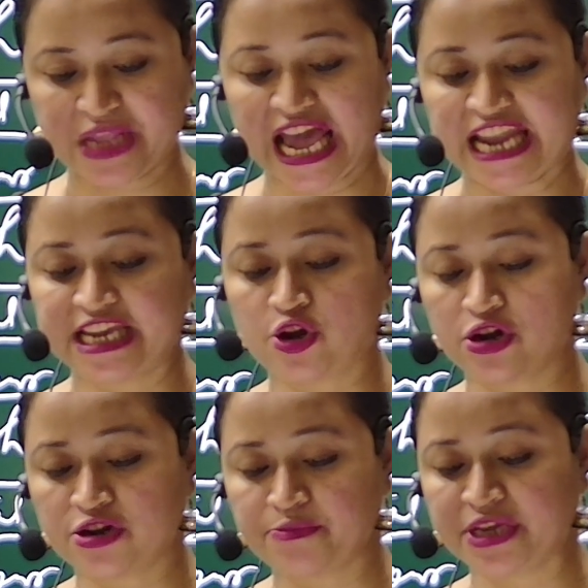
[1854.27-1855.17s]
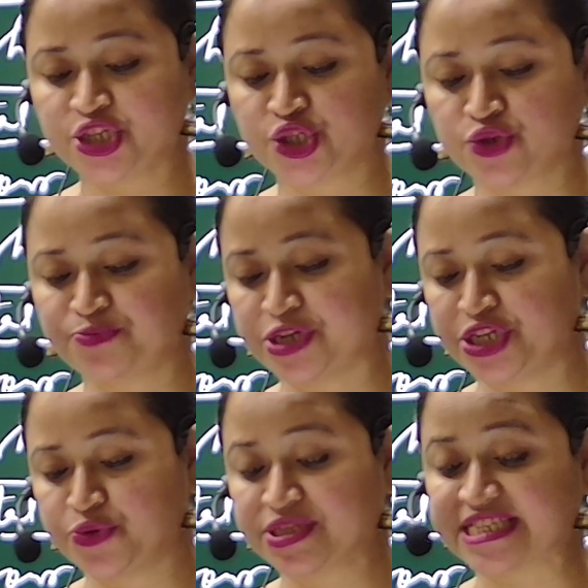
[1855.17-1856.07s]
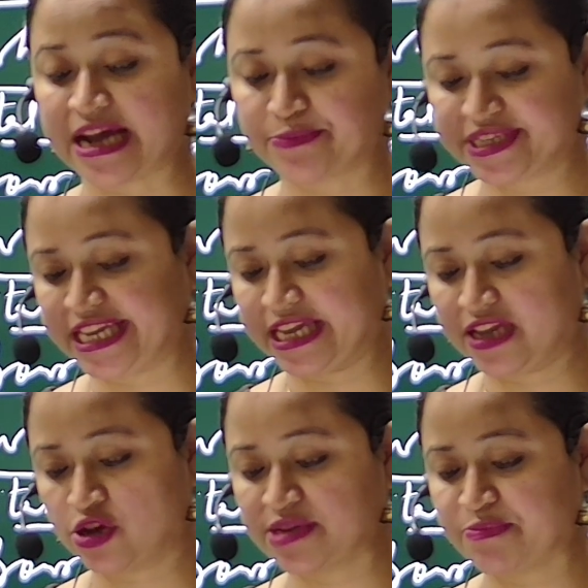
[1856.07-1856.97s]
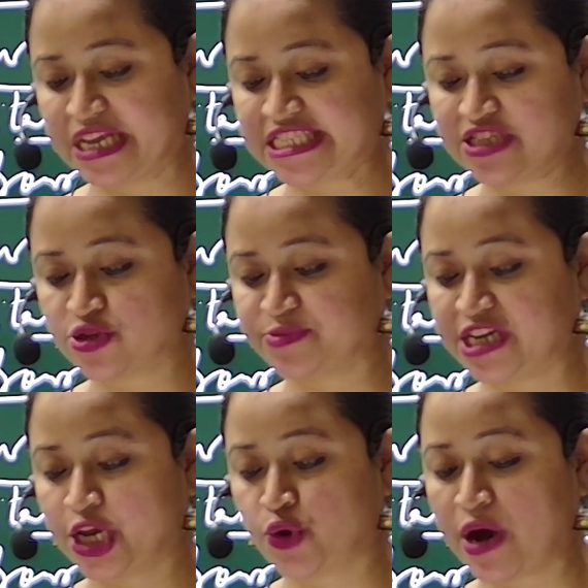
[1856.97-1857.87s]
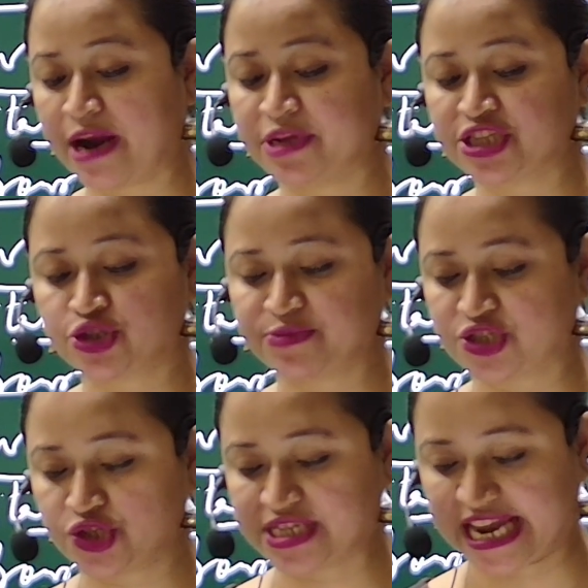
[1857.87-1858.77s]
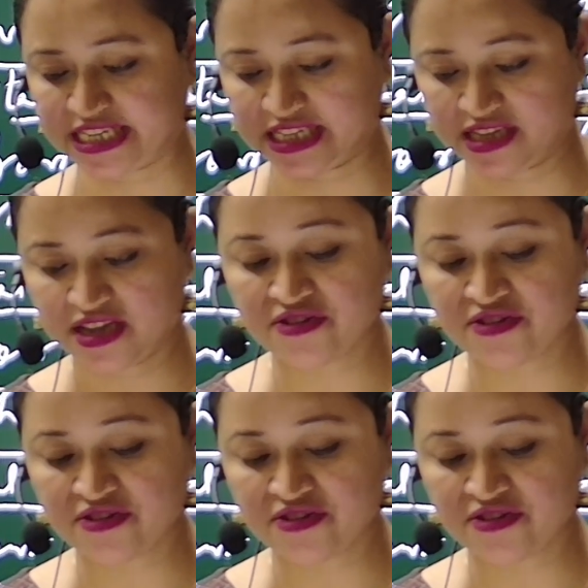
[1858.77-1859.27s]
An economy should produce something on the basis of the requirements of the society.